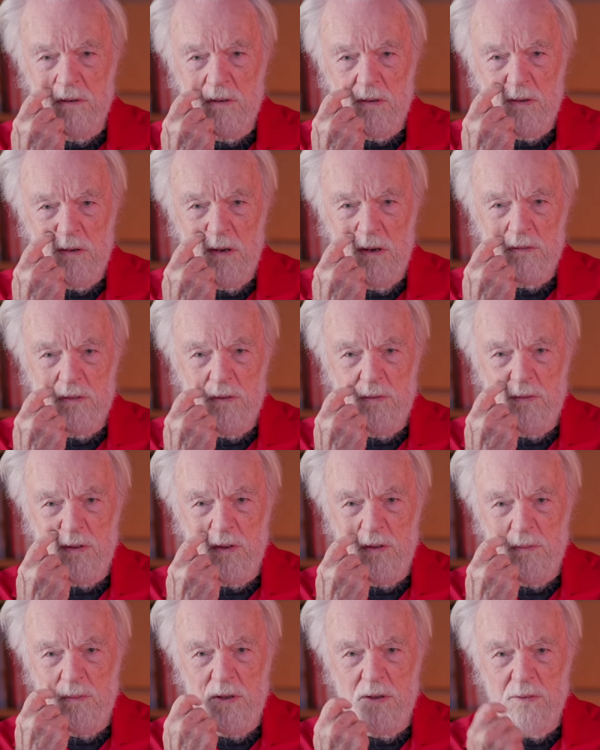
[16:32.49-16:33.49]
you have to
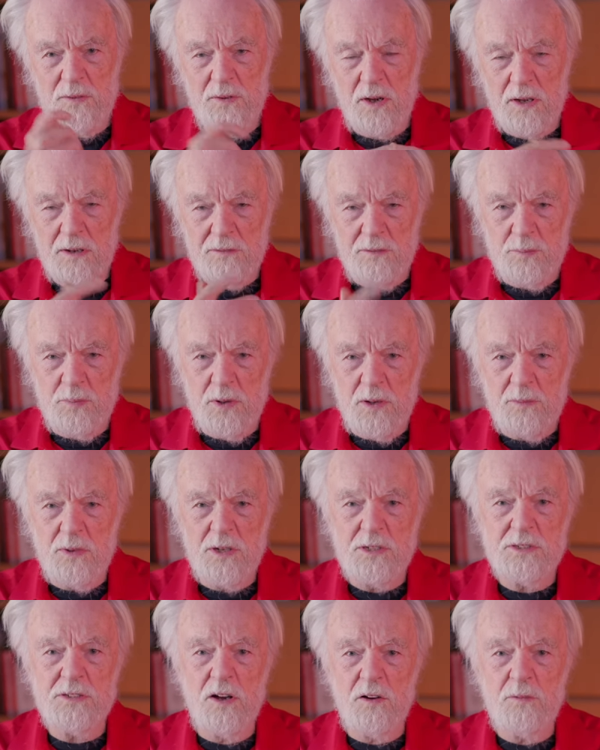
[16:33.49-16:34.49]
forgive me if I repeat
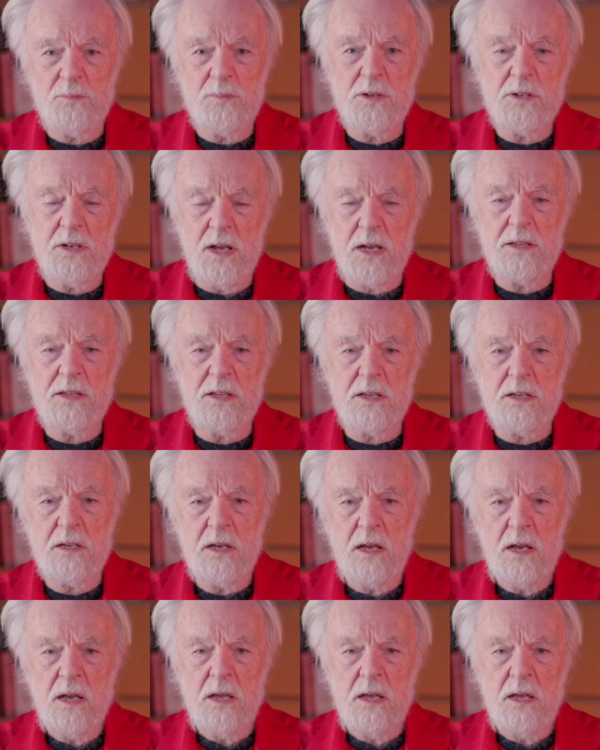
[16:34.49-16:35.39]
myself, but I think